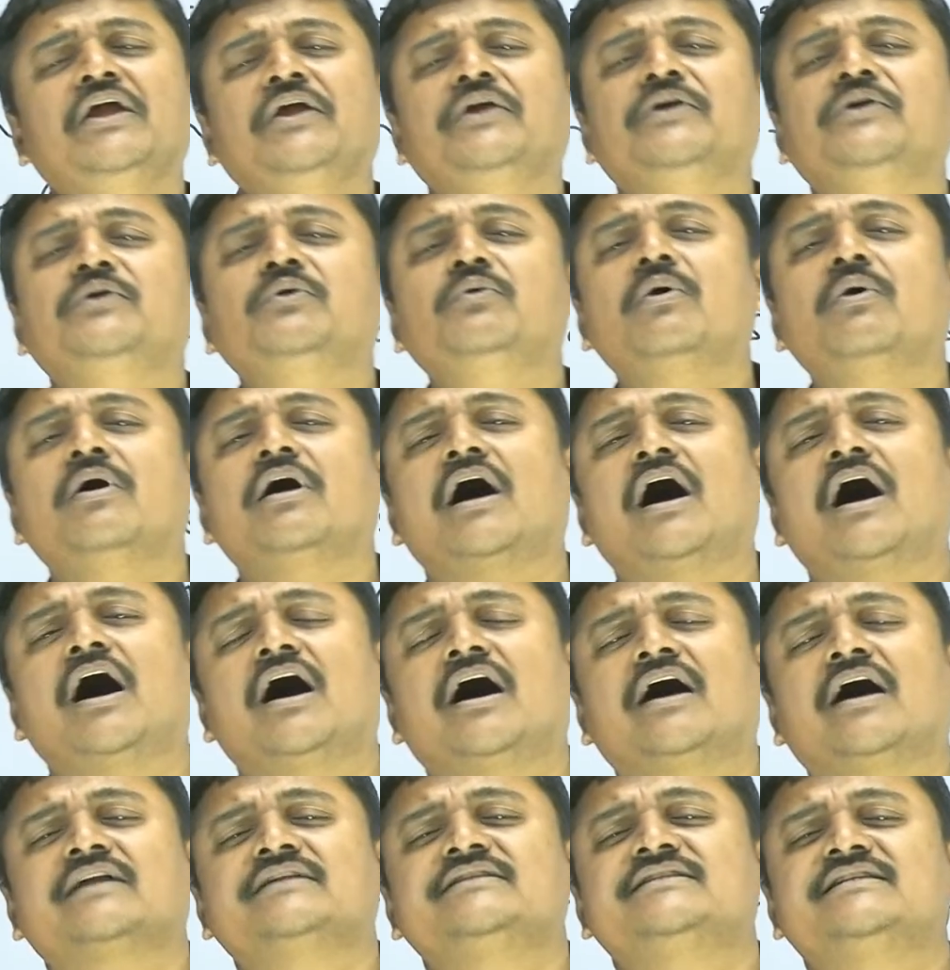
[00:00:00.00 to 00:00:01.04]
You
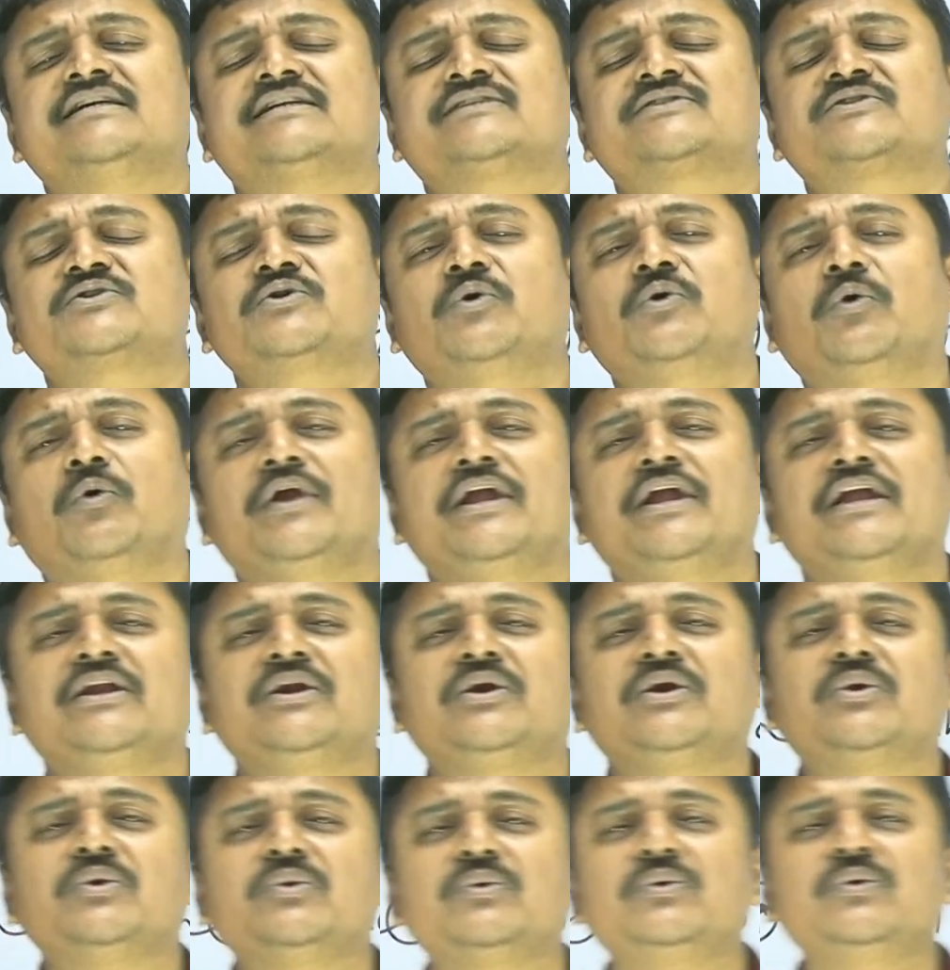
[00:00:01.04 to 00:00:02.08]
are just going
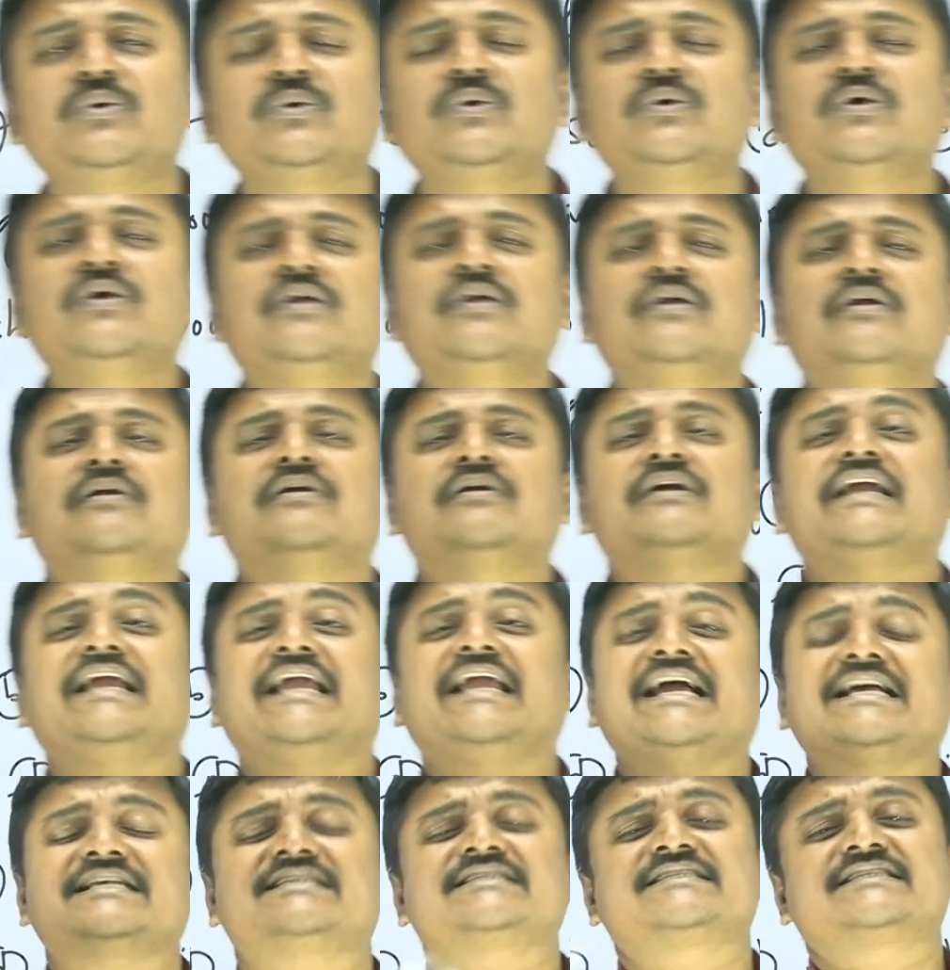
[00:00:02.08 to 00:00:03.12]
to
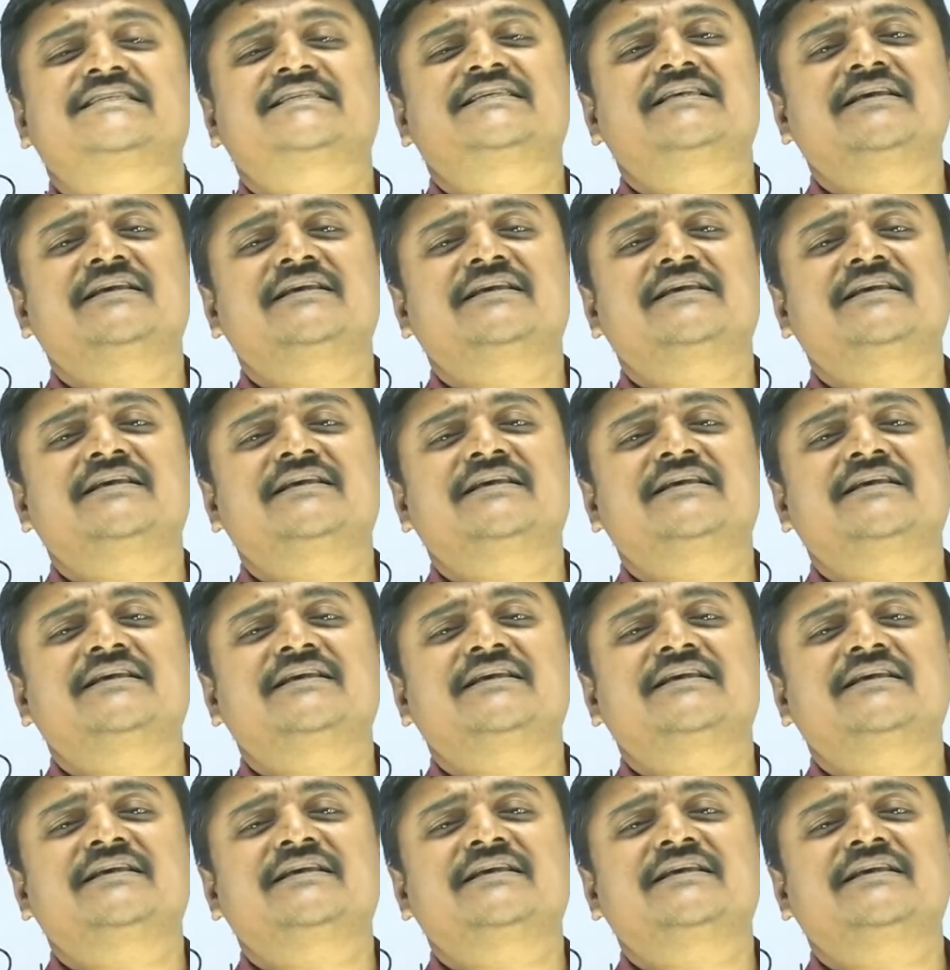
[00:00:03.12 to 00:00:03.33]
guess